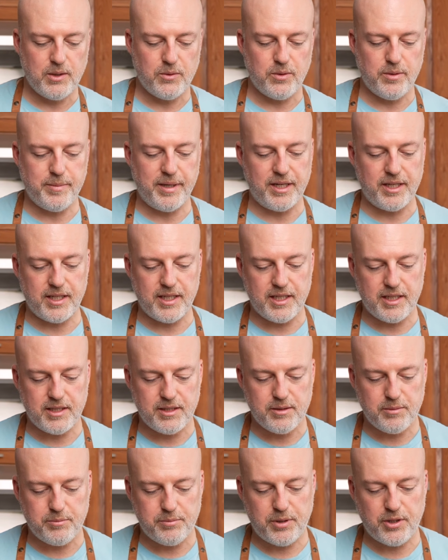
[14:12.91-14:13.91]
We made
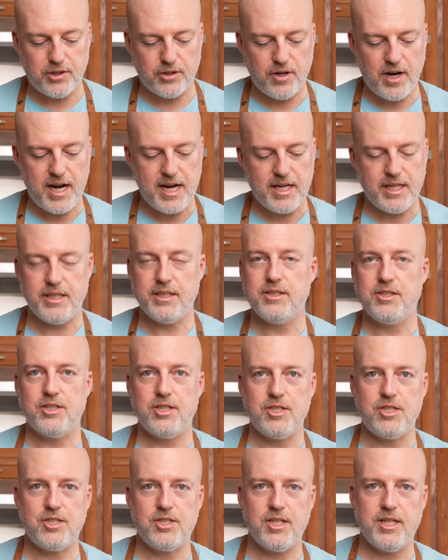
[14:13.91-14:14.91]
a puree
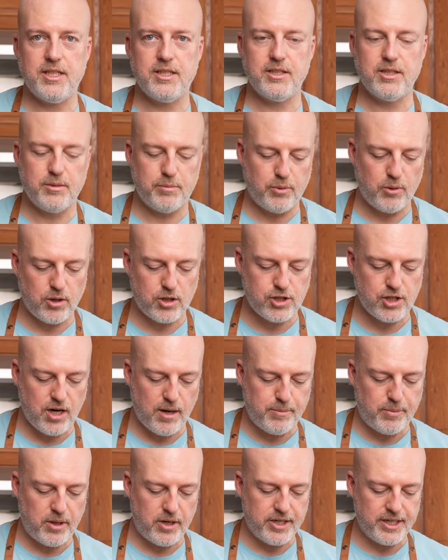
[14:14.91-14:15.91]
to sit the pork
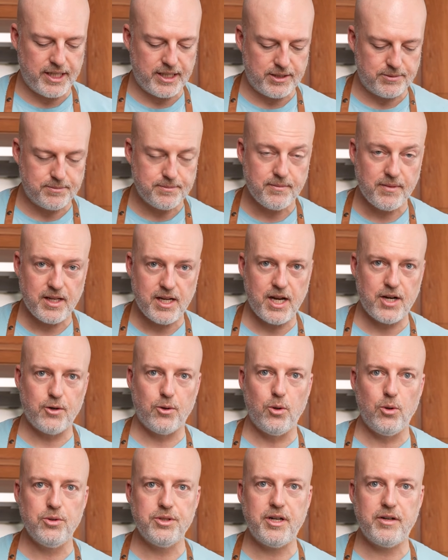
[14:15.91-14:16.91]
chop on and kind of
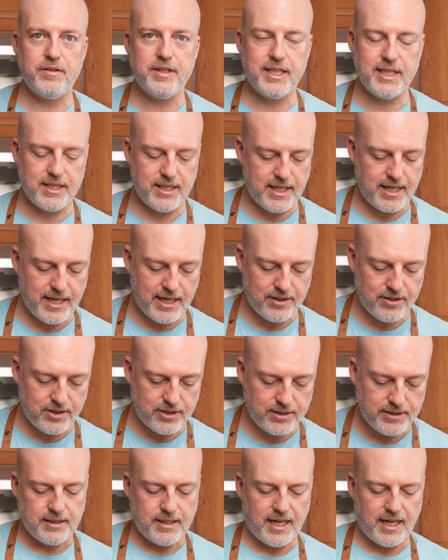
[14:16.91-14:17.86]
hold everything together.